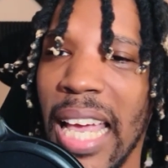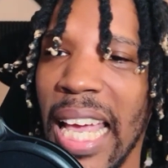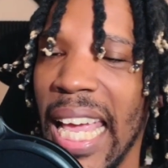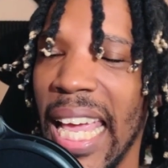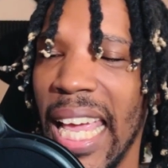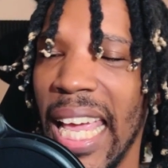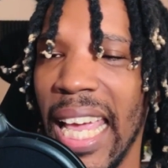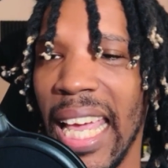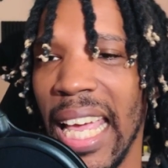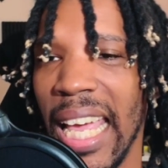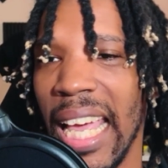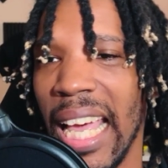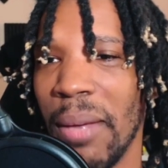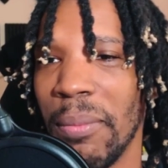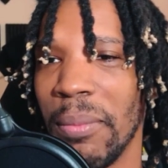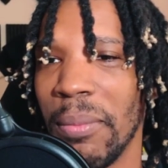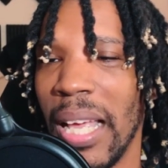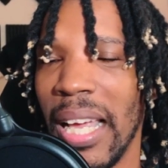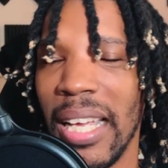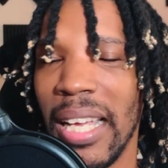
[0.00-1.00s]
and I'm
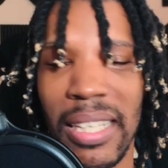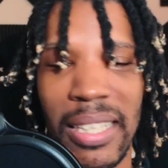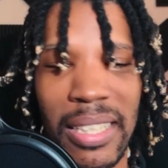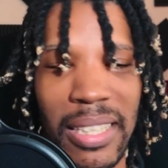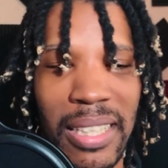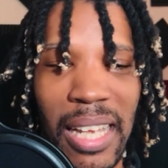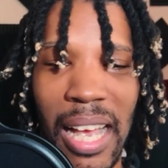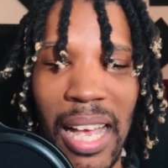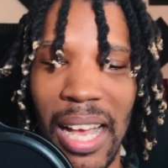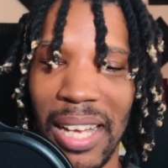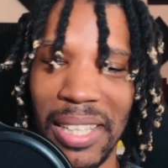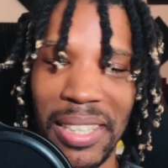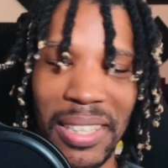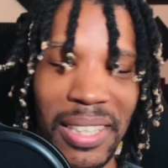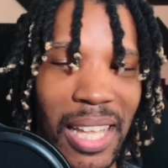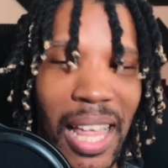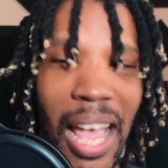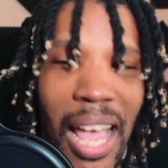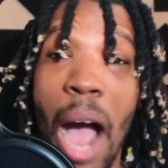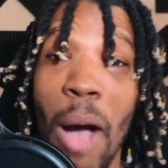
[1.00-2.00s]
like,
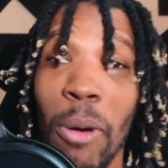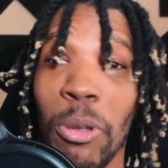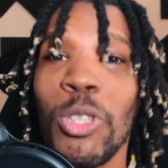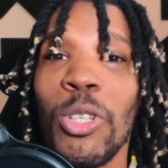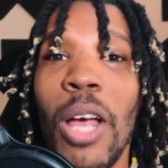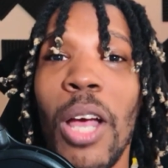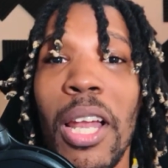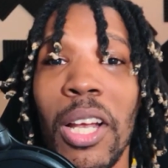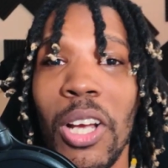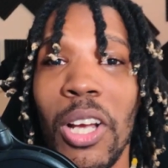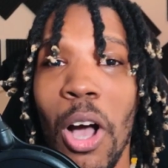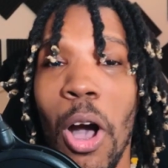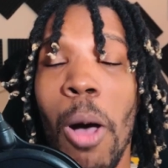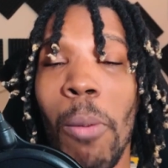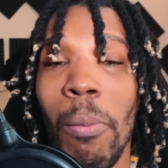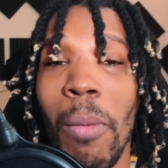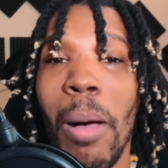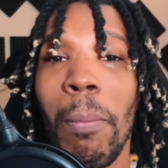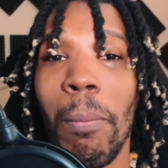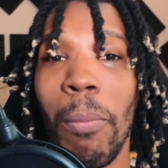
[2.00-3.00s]
I was trying to call
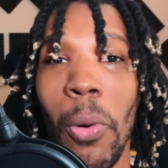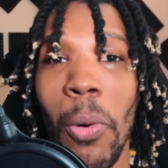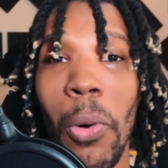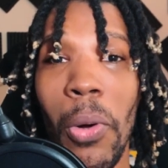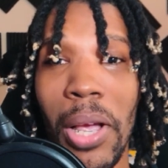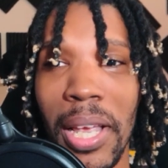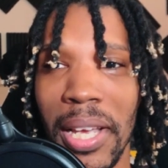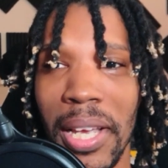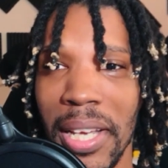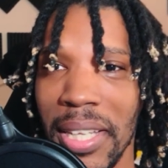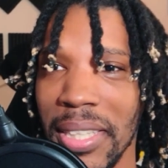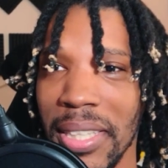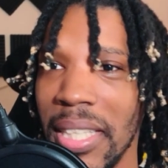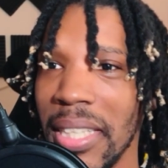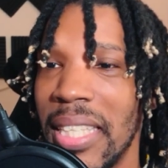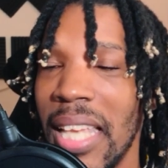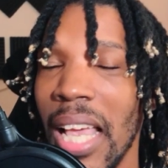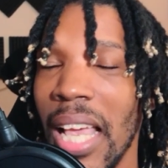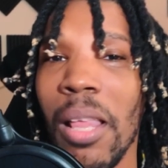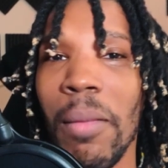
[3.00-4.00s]
my boy to
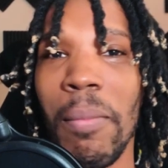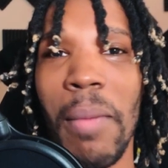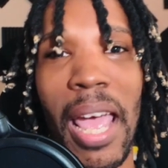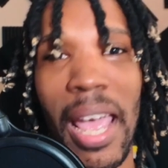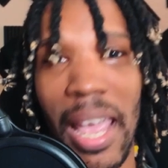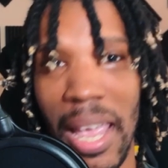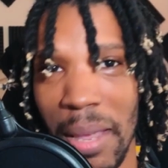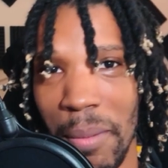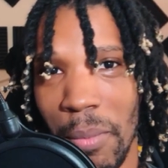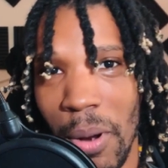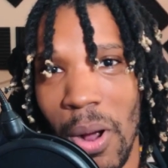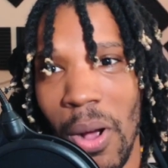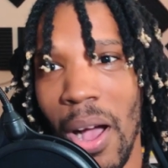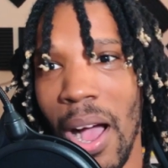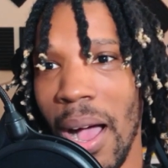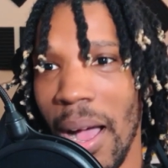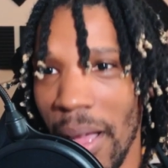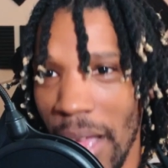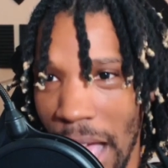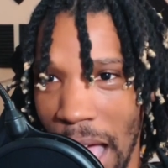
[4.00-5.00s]
tell him, hey, bro,